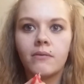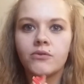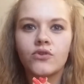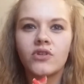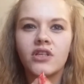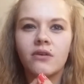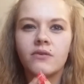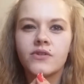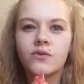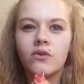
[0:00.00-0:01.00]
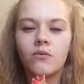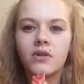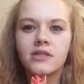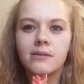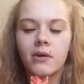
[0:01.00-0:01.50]
sure you know which sort of
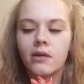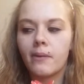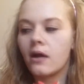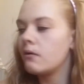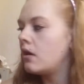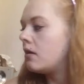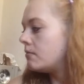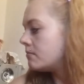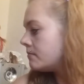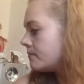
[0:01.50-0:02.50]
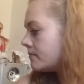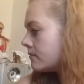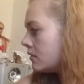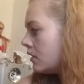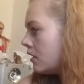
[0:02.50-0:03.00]
ones I'm on about. I've
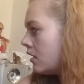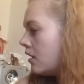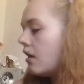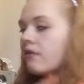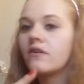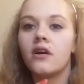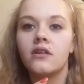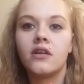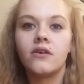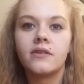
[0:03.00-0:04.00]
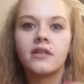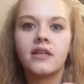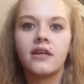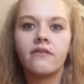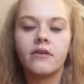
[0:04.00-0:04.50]
got a load in
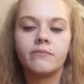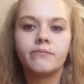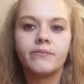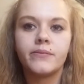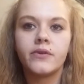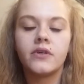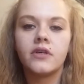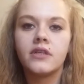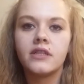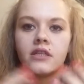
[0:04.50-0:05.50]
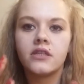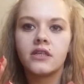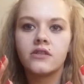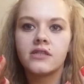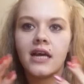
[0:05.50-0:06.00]
there, but
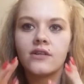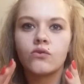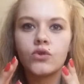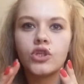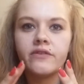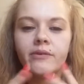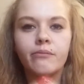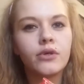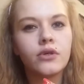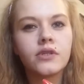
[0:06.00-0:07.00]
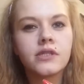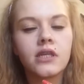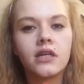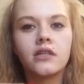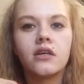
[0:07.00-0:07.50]
they're just adult colouring books.
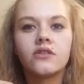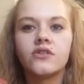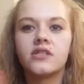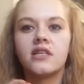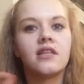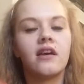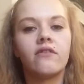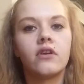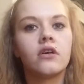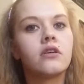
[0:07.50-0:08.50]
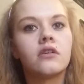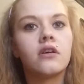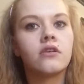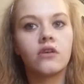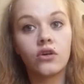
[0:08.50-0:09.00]
And I just sit there and I
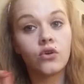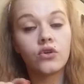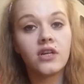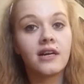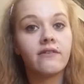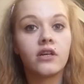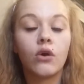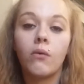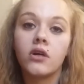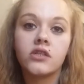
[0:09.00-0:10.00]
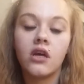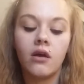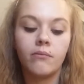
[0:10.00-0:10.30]
colour and I watch